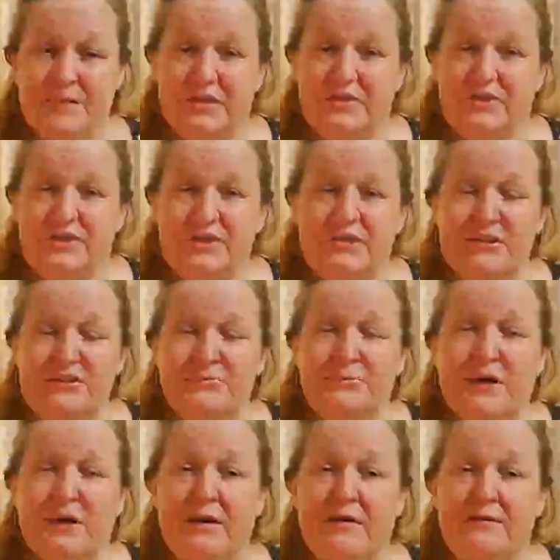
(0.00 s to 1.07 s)
just
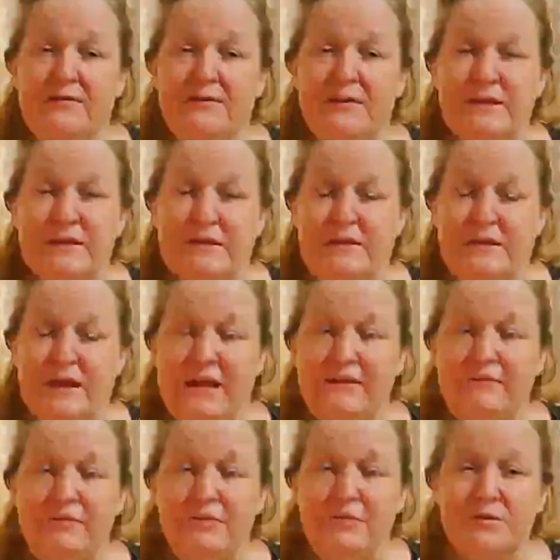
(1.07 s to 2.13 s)
above the
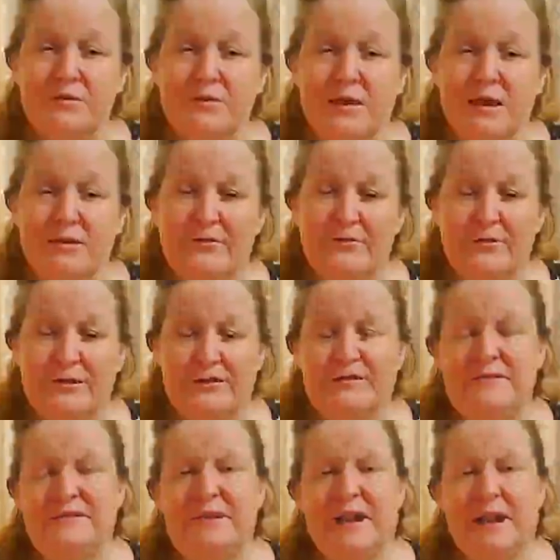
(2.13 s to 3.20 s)
navel, underneath the
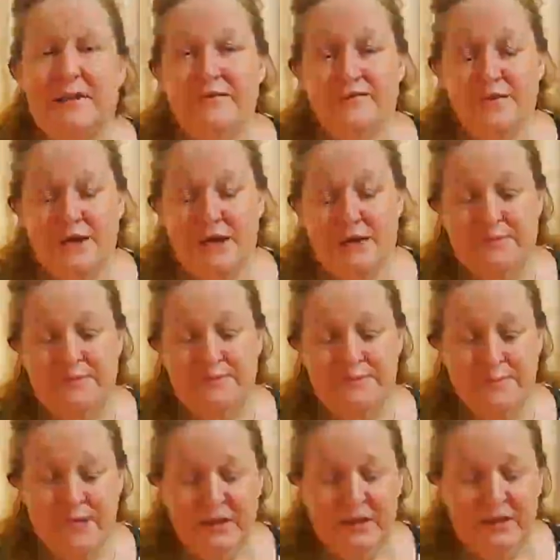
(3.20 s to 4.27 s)
diaphragm.
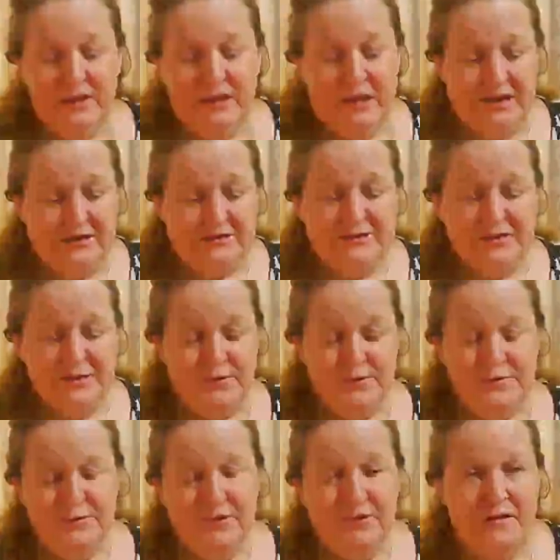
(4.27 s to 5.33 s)
And
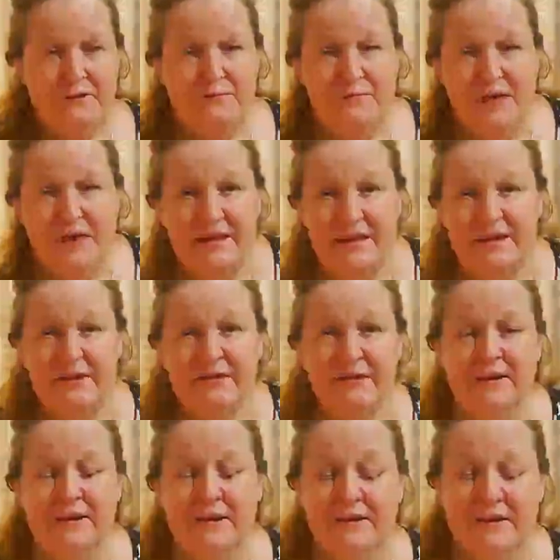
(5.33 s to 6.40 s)
so that
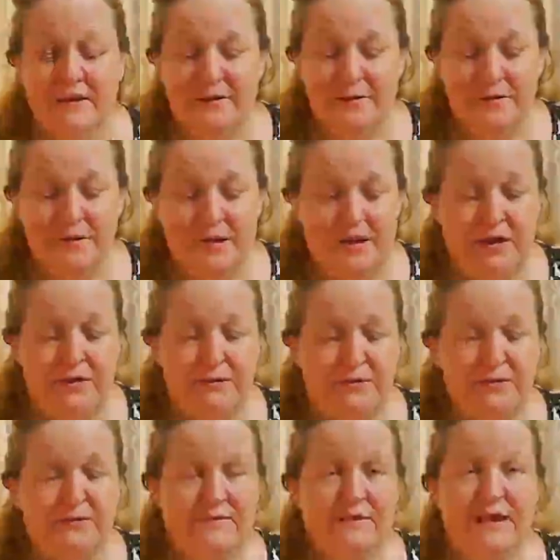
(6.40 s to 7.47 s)
area
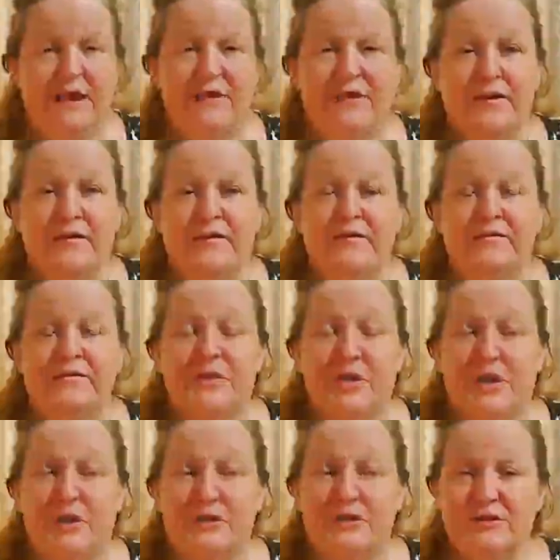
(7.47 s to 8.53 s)
is an area that's
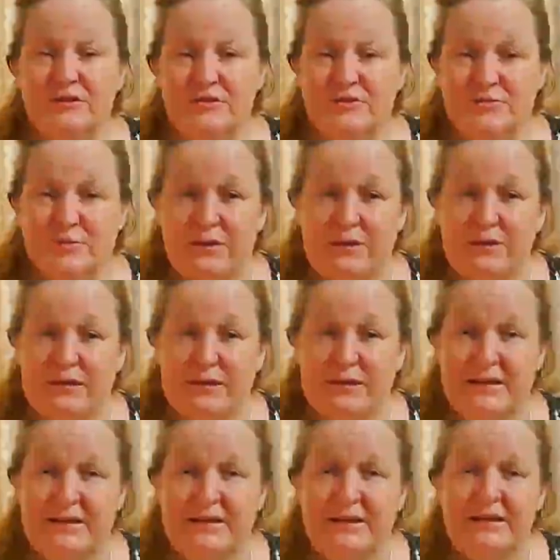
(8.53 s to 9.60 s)
hard to
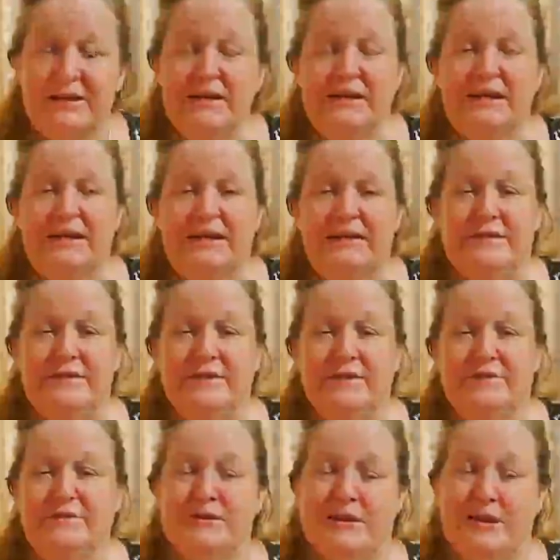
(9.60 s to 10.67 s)
strengthen. It's
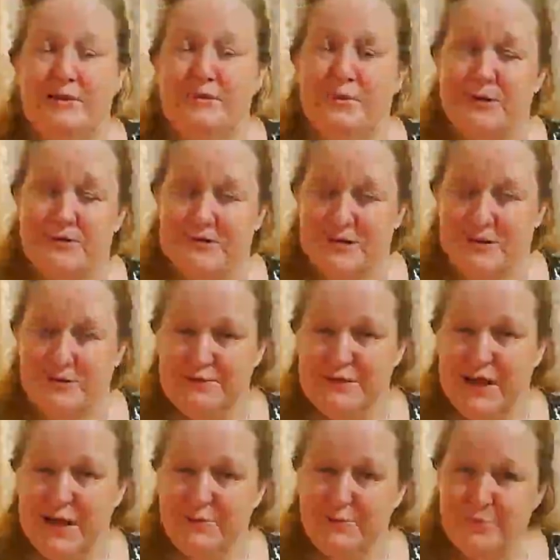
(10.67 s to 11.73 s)
hard to keep ourselves
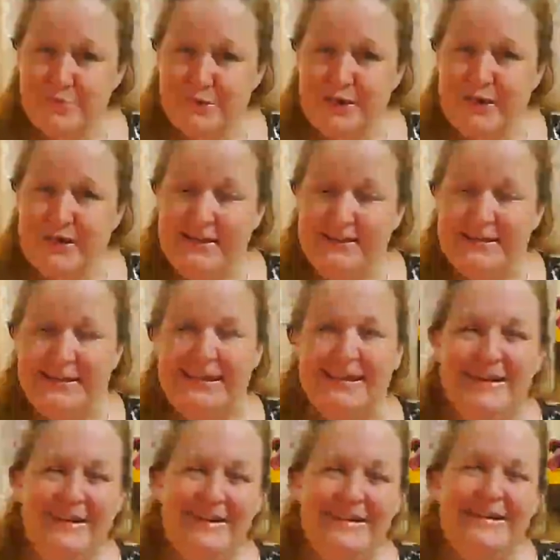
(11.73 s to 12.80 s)
upright.
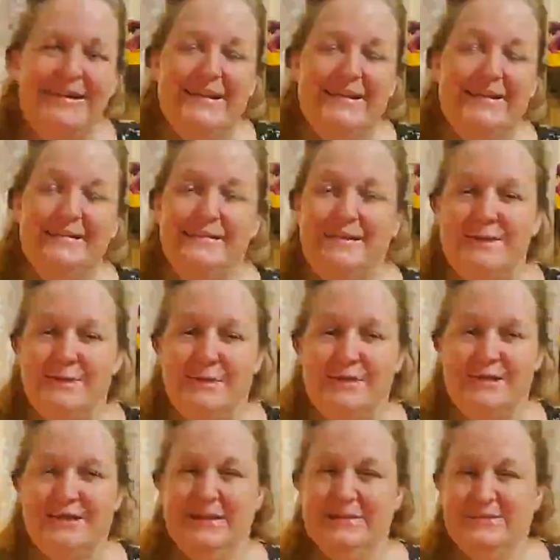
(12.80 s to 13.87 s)
You see me
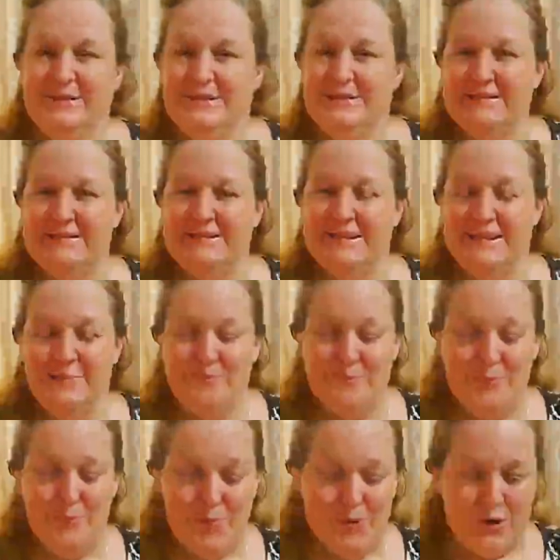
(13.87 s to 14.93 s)
try to sit up
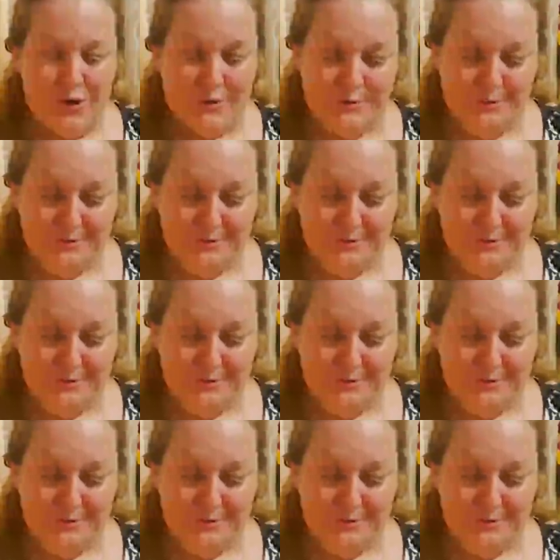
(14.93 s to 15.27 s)
more